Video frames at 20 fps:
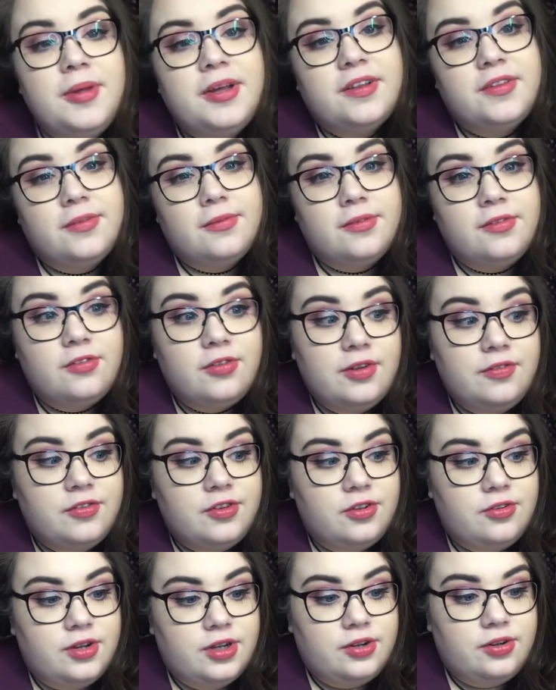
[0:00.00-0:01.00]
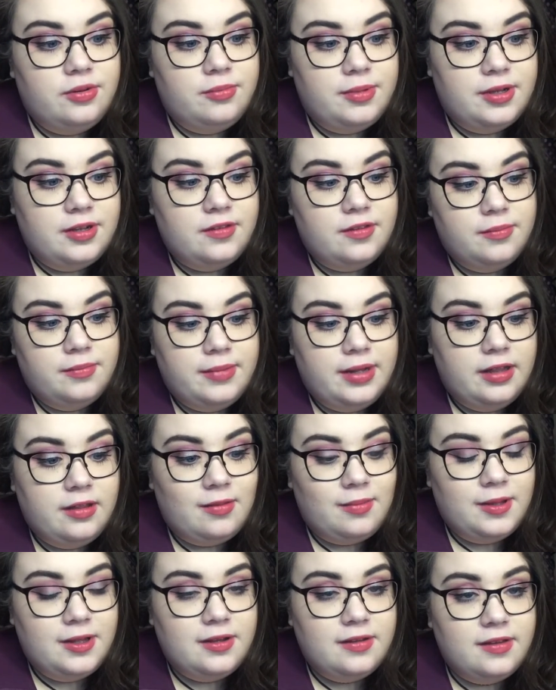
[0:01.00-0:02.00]
Because it was 3 for 2 and I couldn't pick something
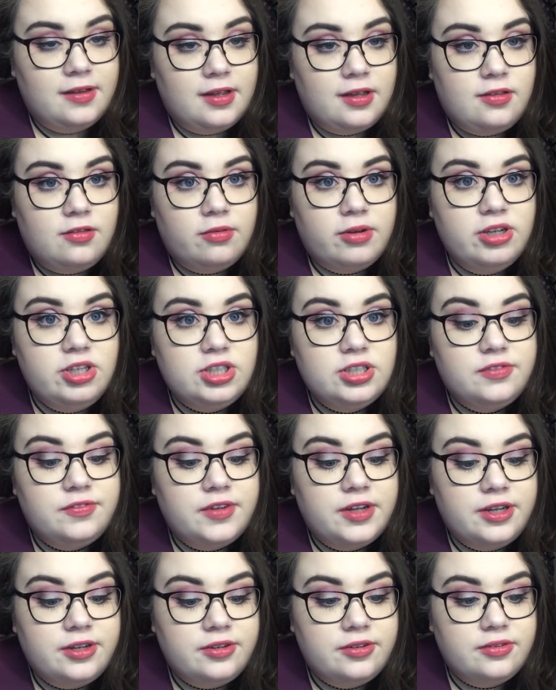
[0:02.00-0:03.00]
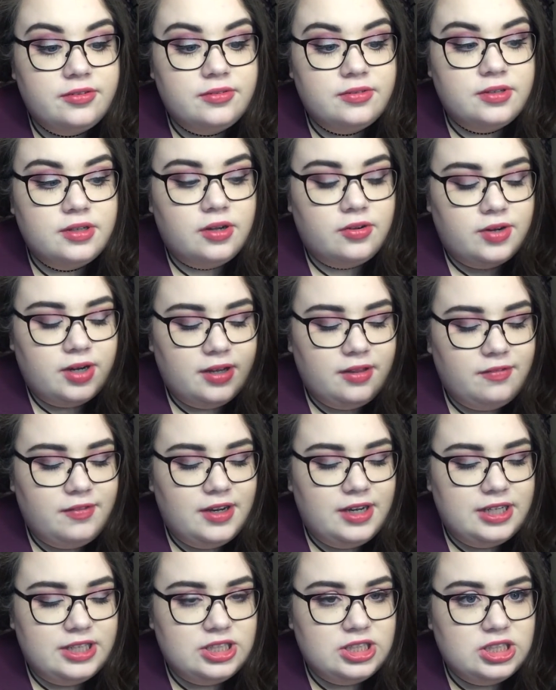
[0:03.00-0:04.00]
else, because I swatched the
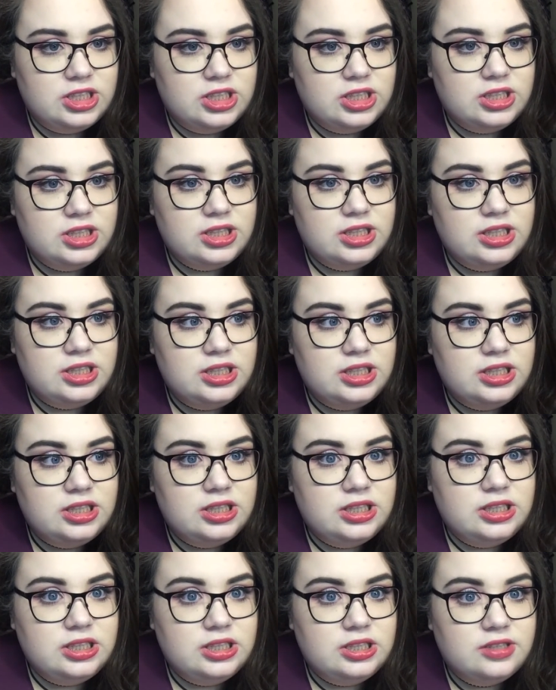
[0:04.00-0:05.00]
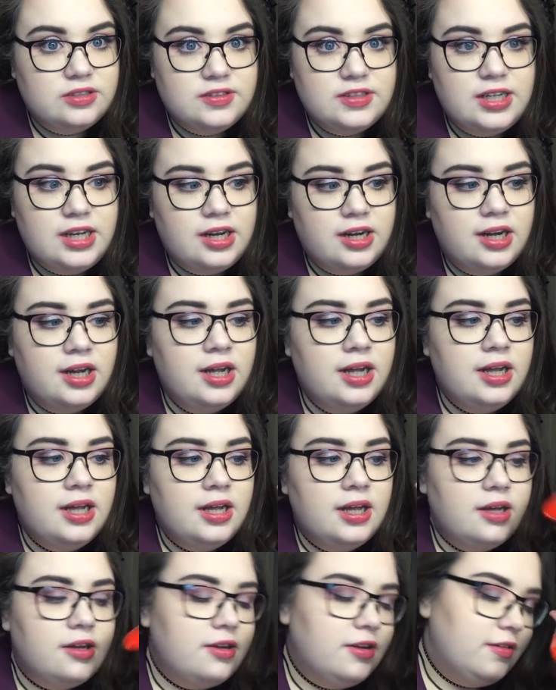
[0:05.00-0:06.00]
foundation, the concealer,
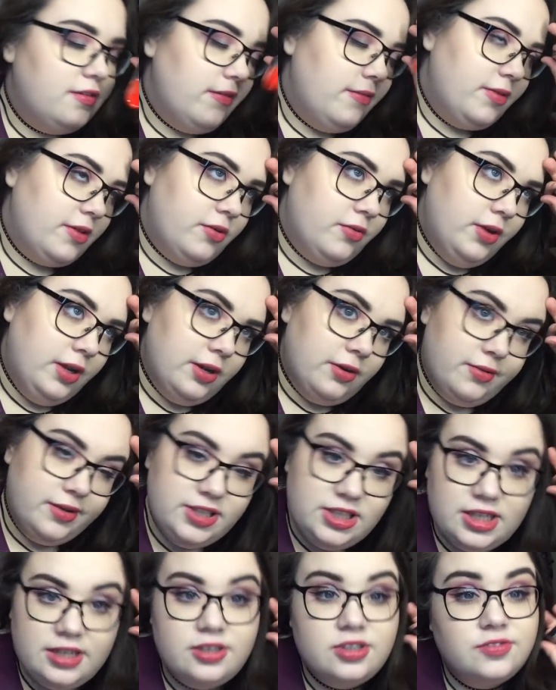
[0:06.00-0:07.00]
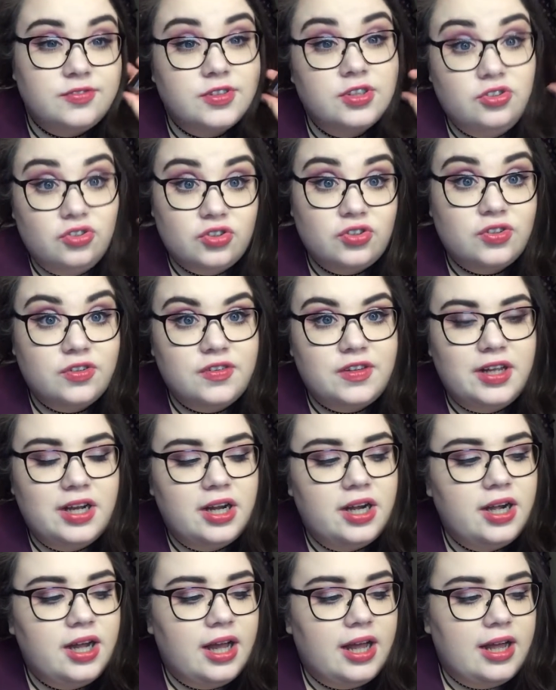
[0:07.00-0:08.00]
because I was going in originally for just
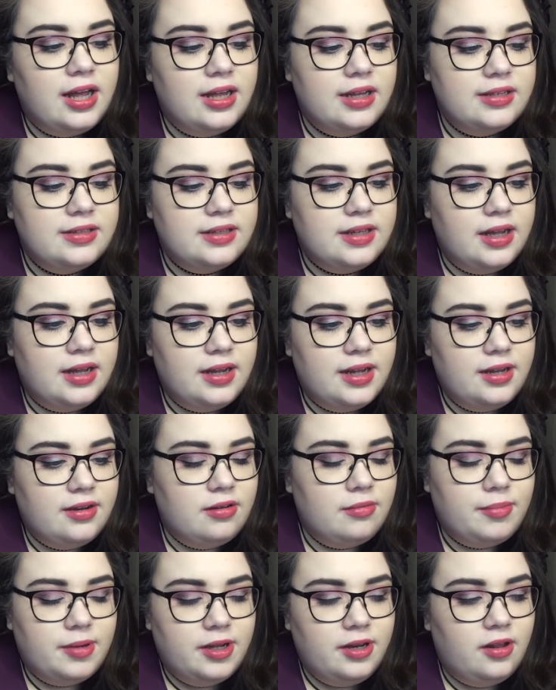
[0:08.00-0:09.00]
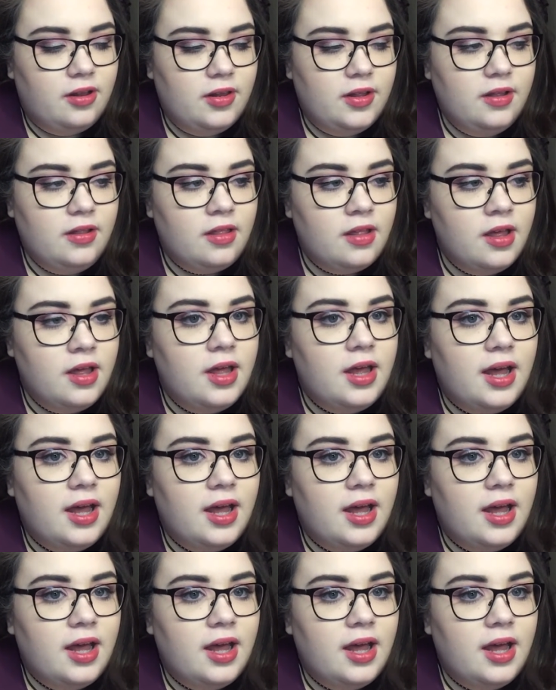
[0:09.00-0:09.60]
concealer, and then I ended up buying all this.